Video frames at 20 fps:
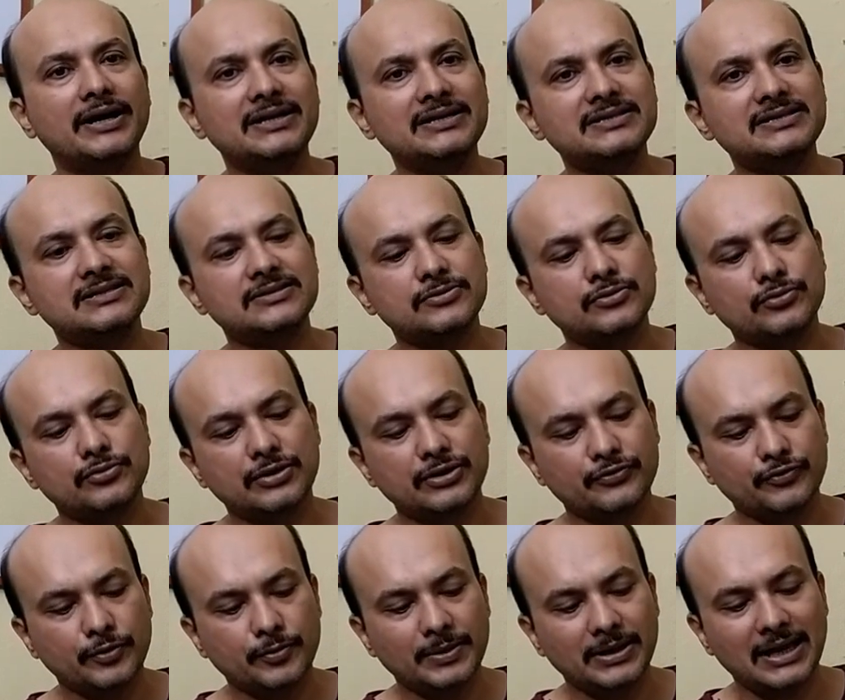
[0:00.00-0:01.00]

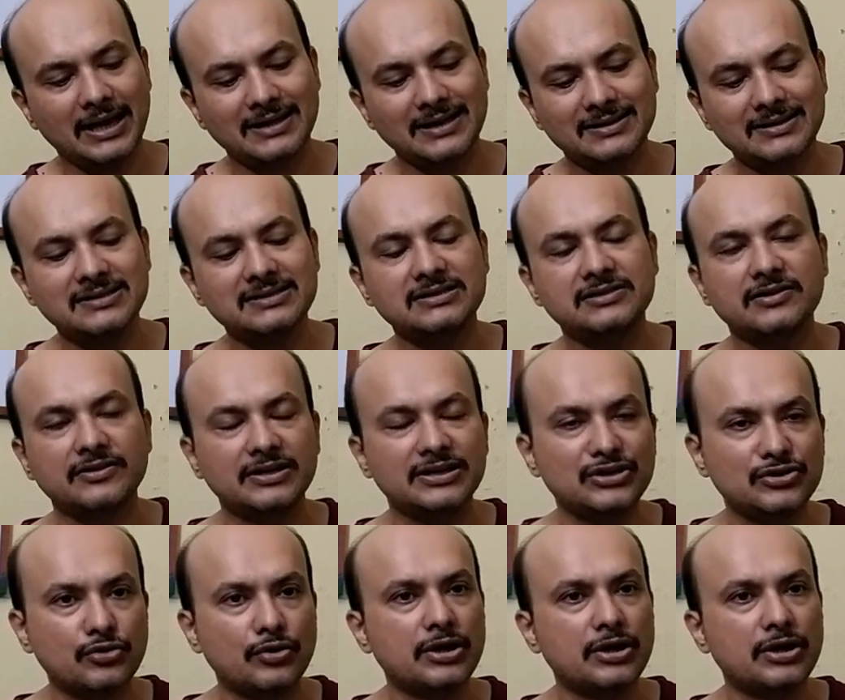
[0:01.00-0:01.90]
points, so it would be like this.